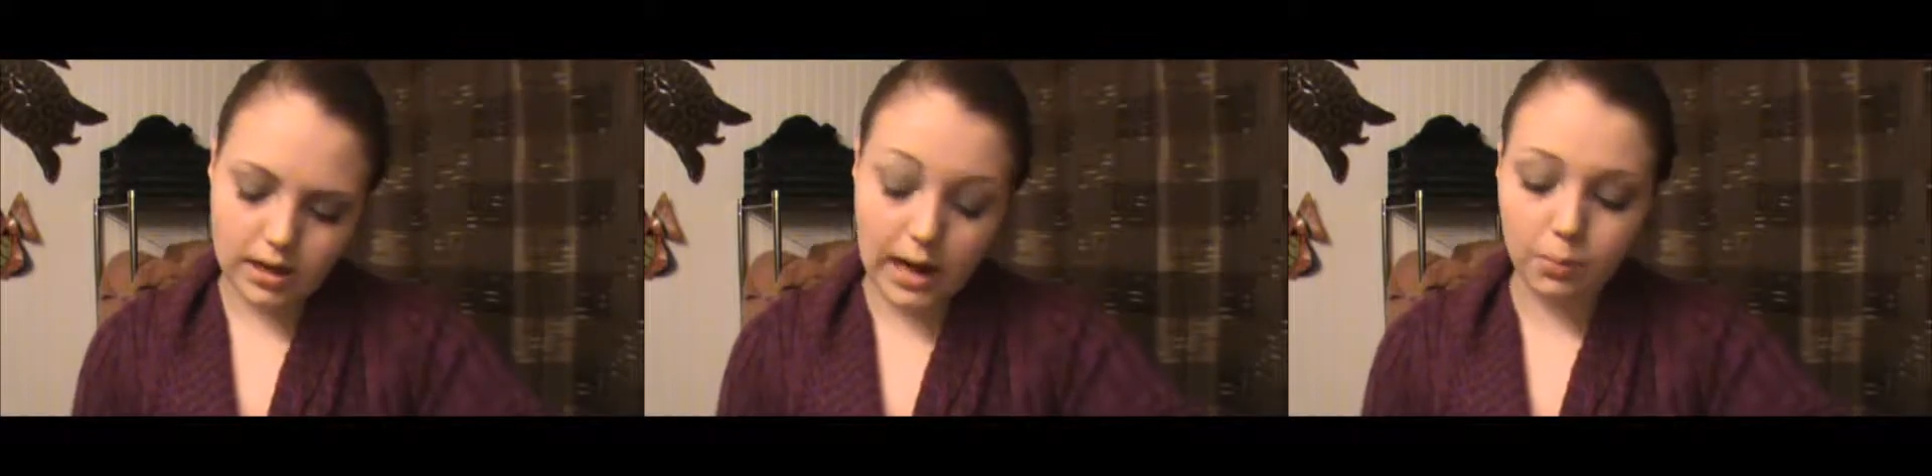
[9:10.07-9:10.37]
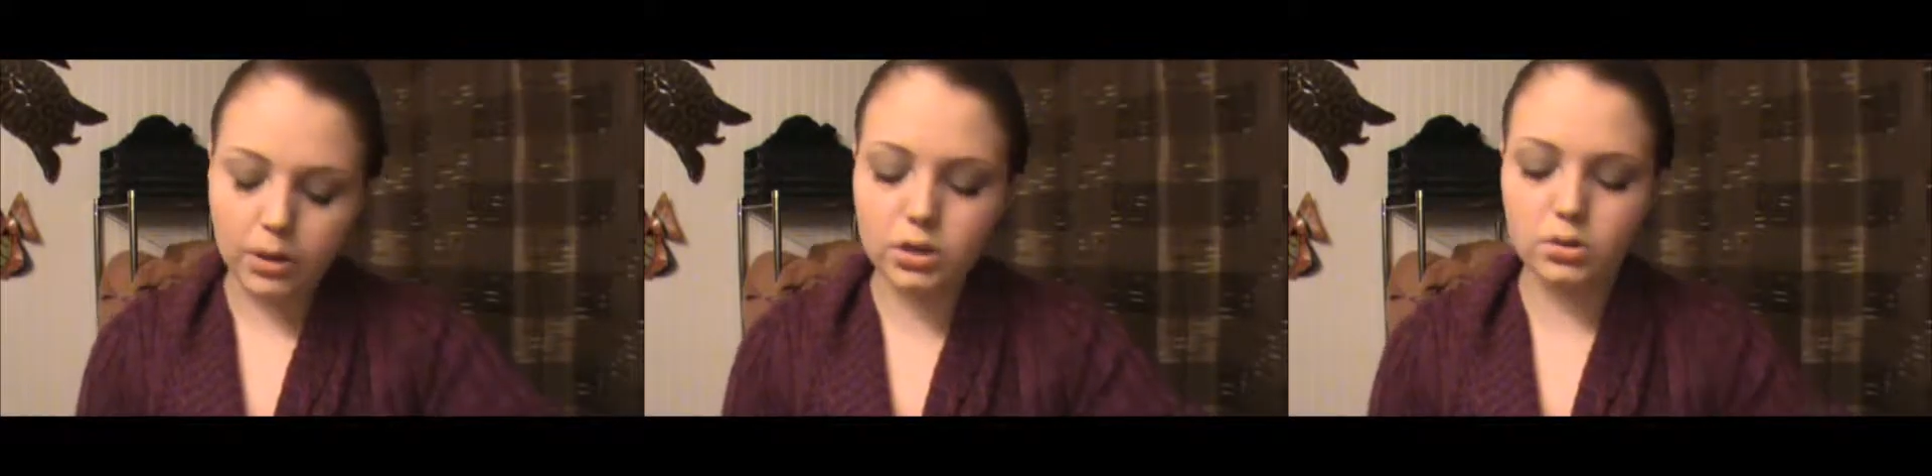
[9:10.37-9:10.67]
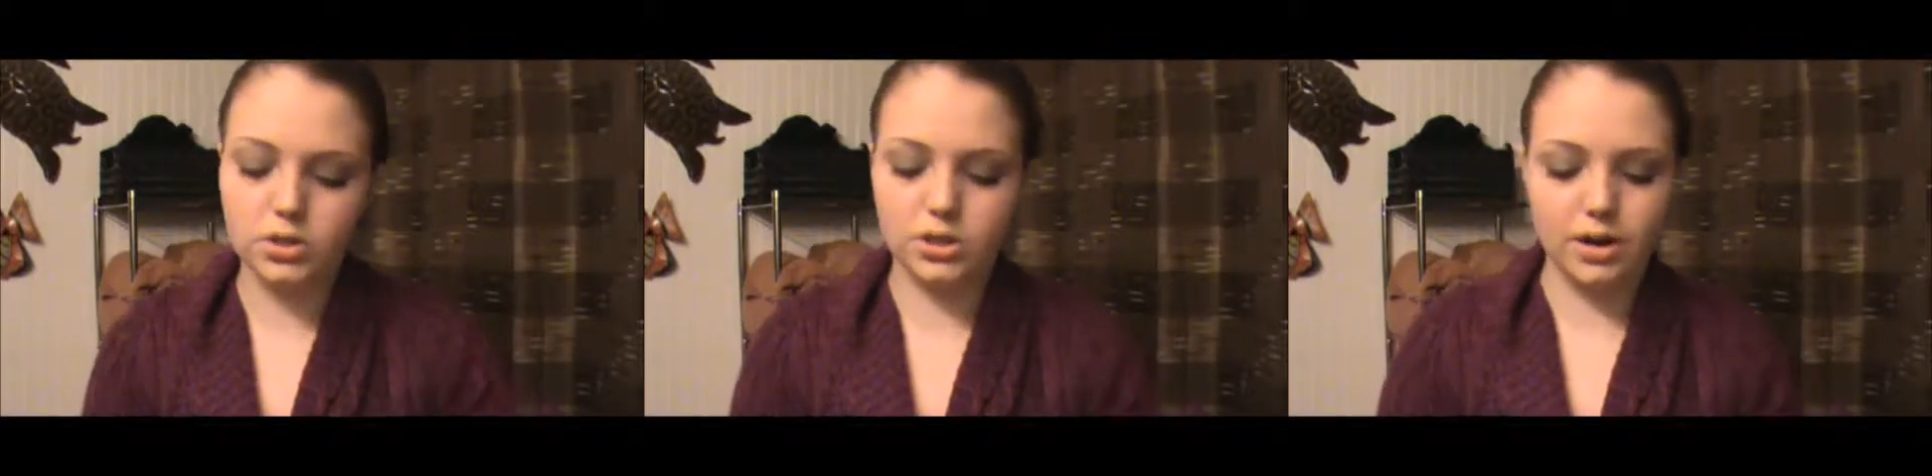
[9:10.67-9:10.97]
I would
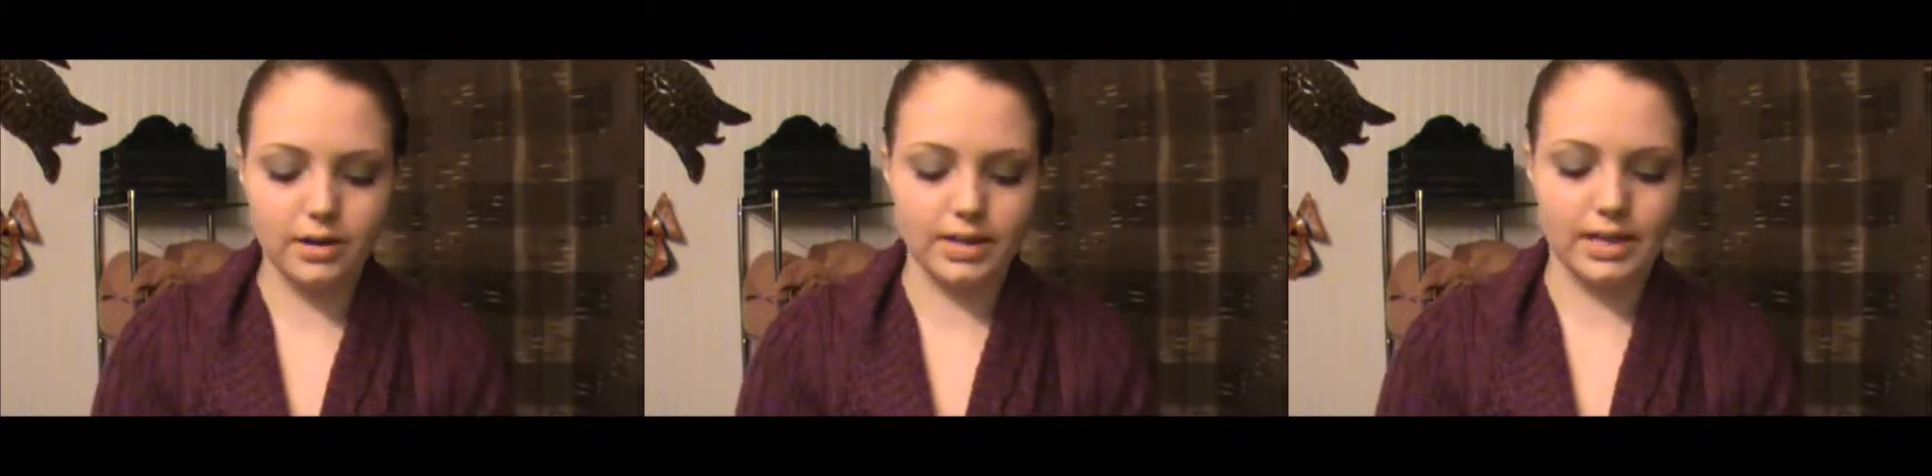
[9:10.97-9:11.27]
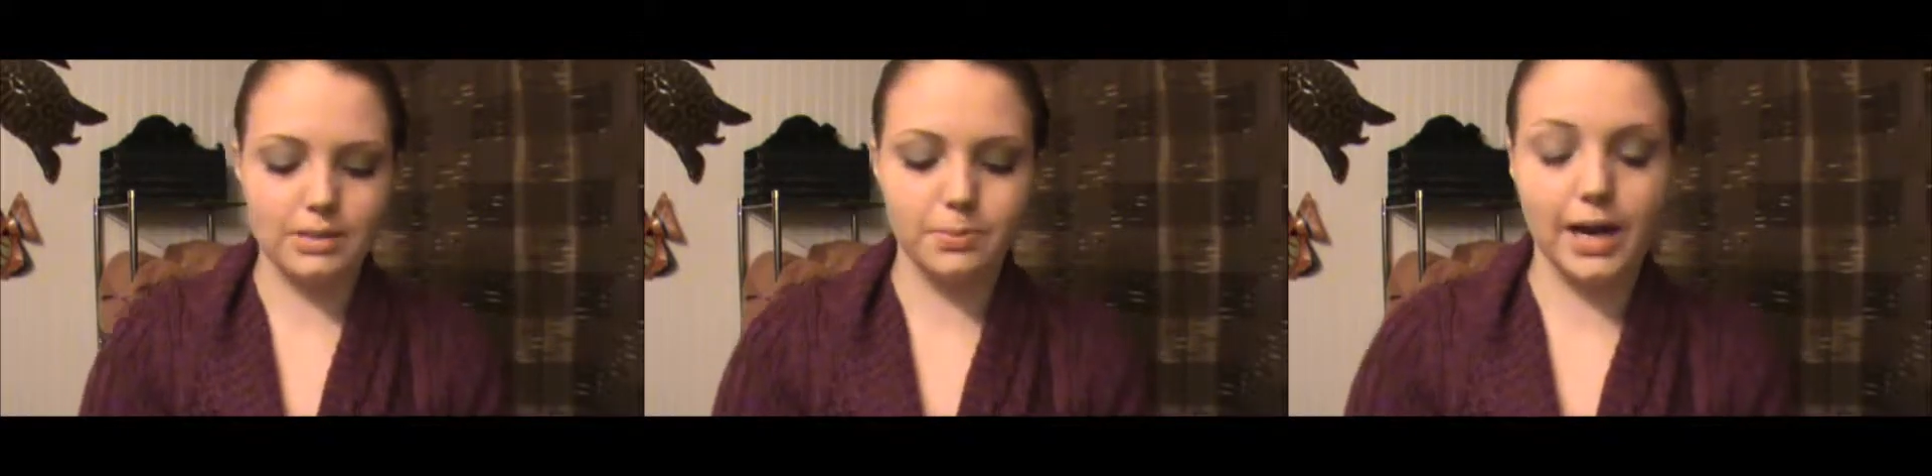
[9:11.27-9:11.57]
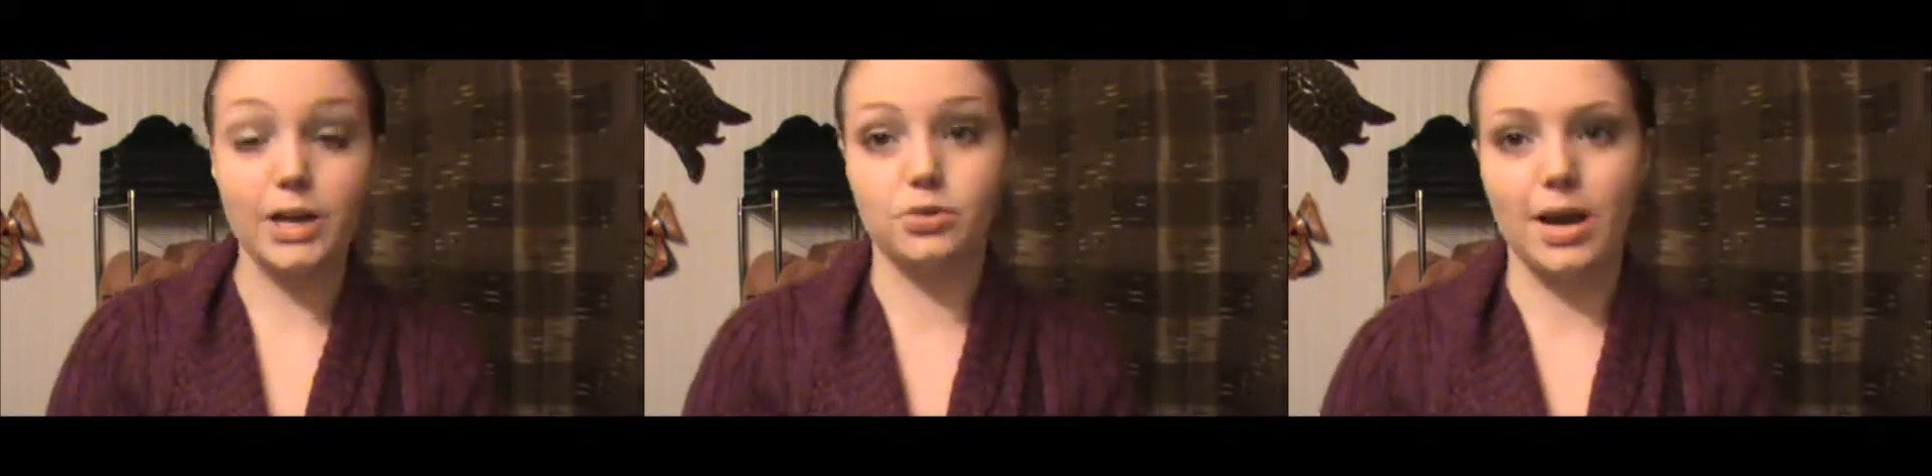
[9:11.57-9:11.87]
use the darkest,
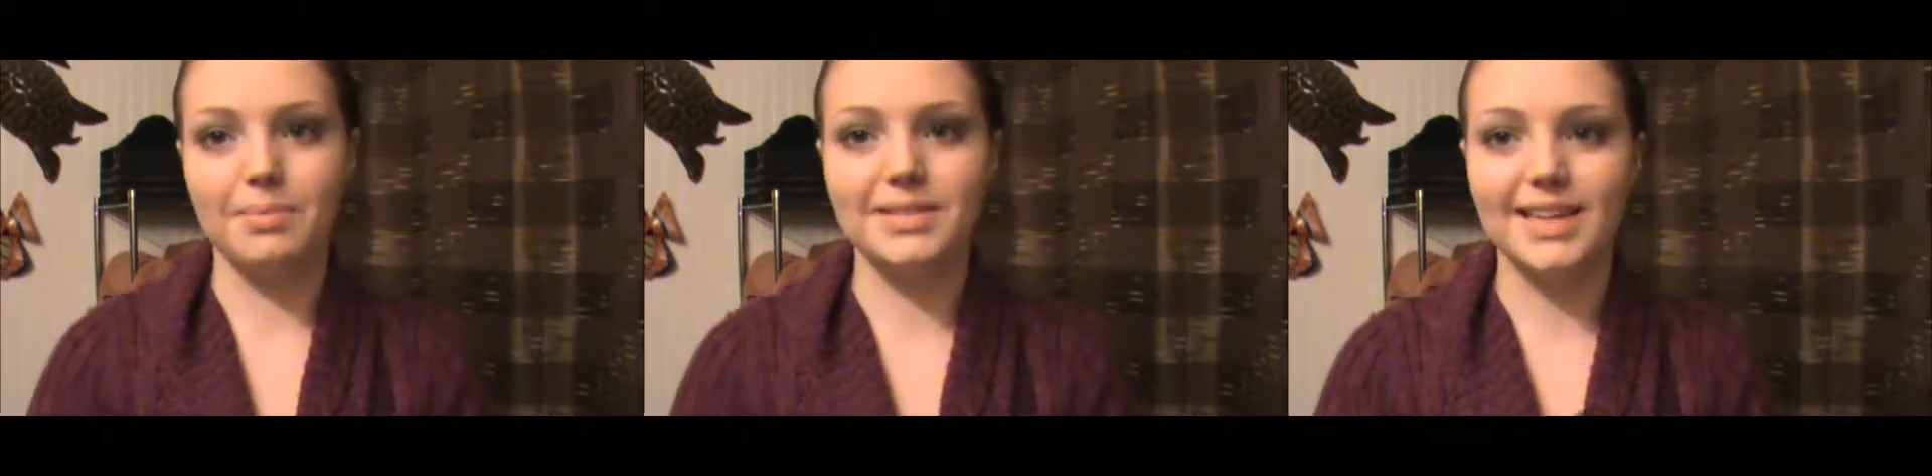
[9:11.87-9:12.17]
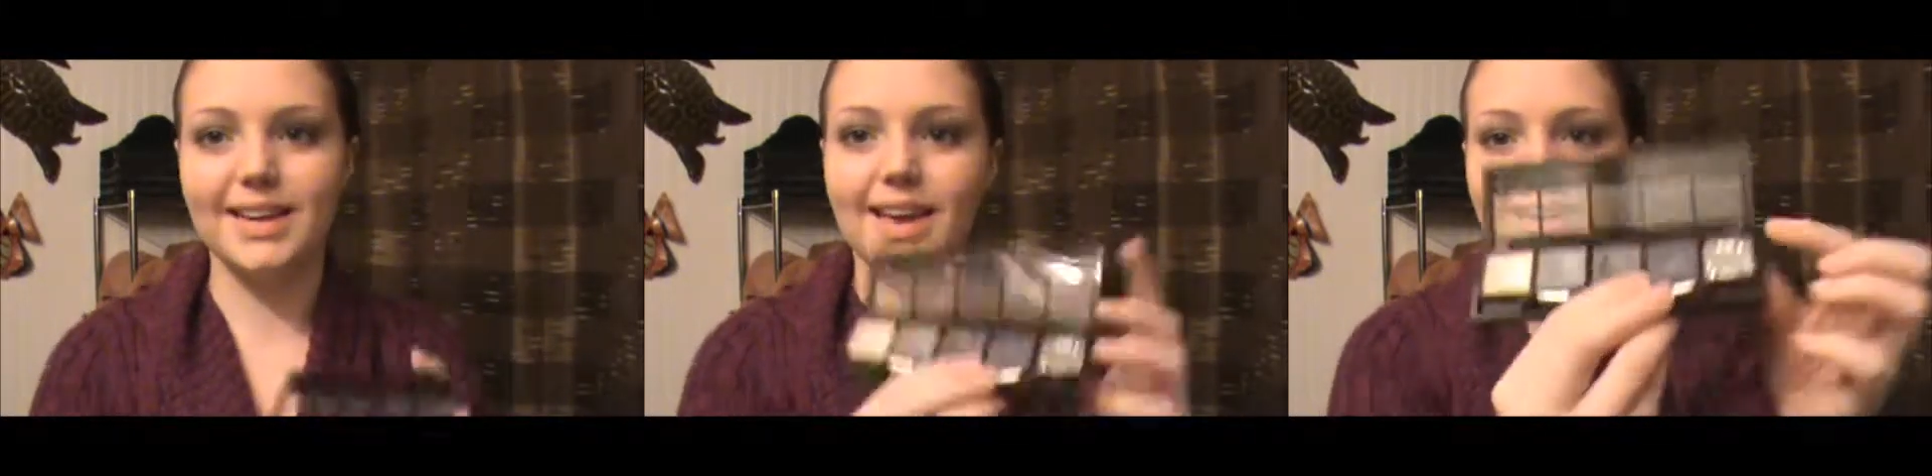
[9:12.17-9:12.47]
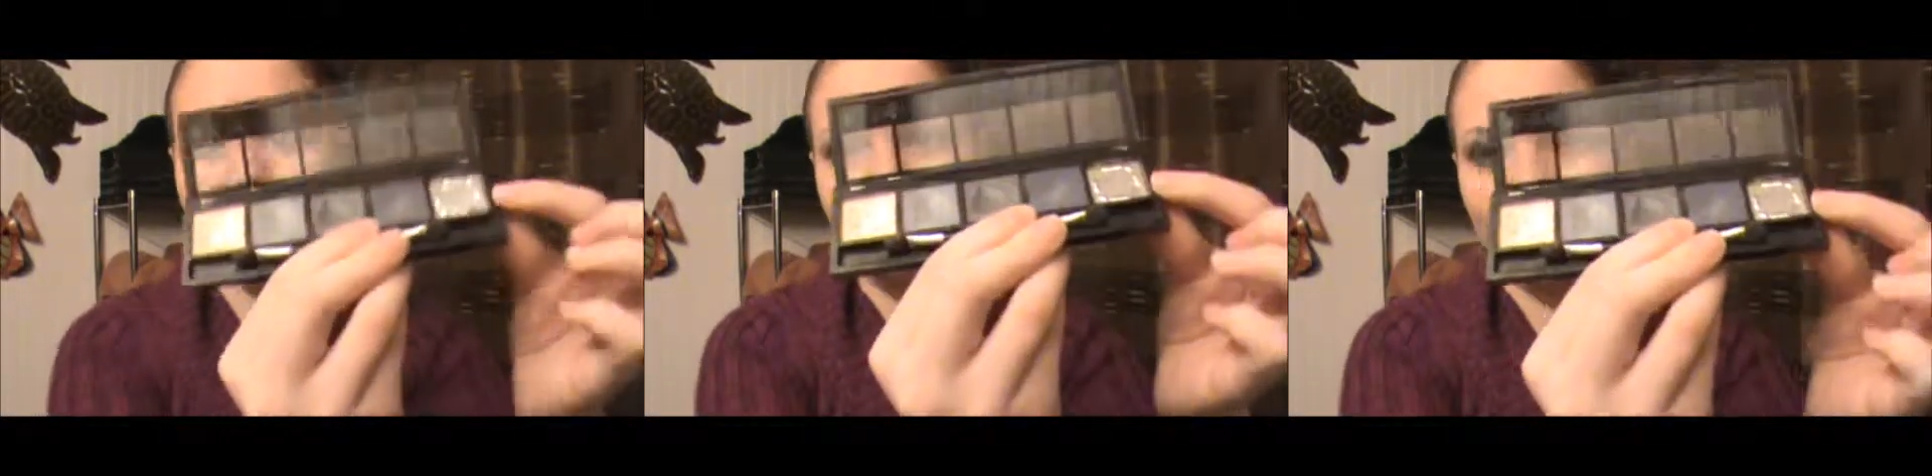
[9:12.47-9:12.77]
but I dropped it
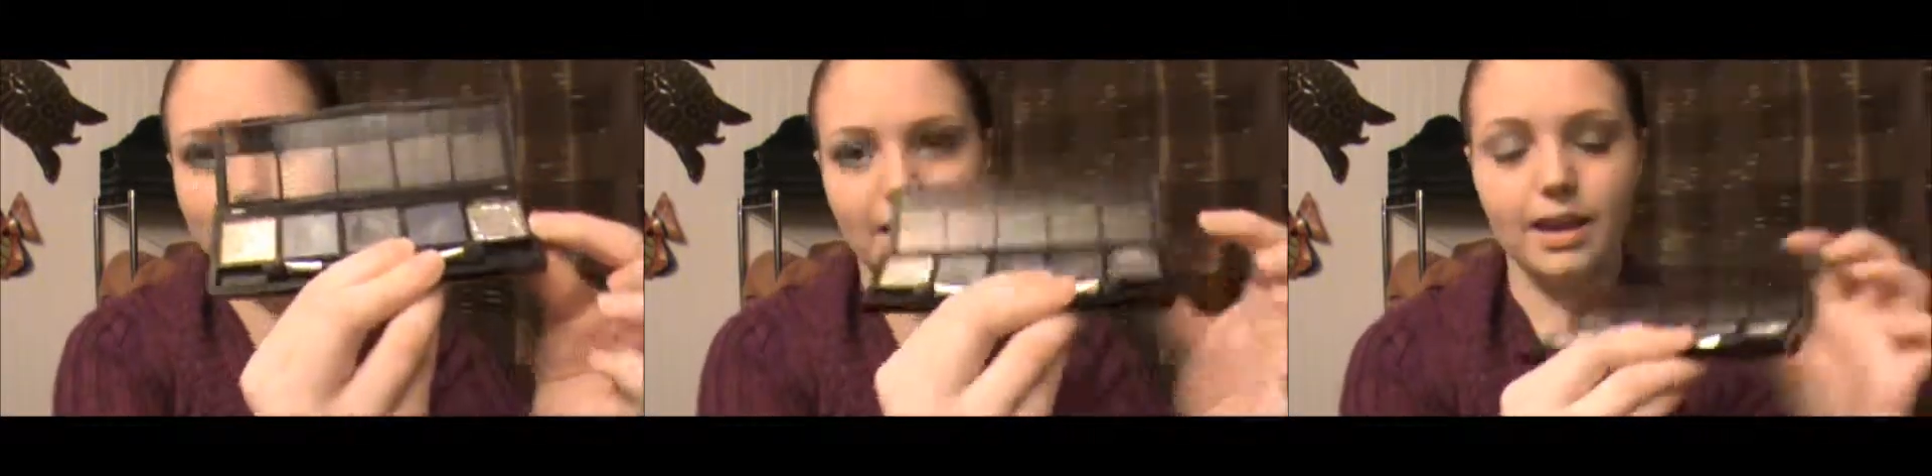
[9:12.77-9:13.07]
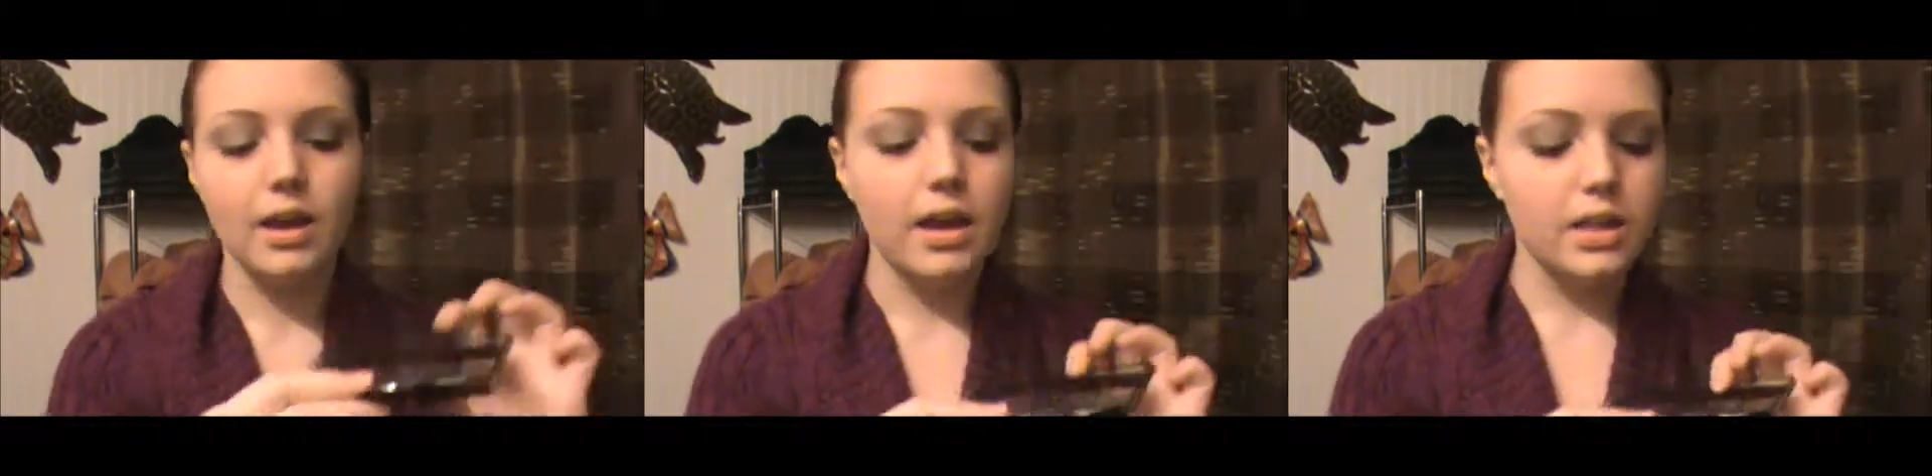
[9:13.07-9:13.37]
and it's empty.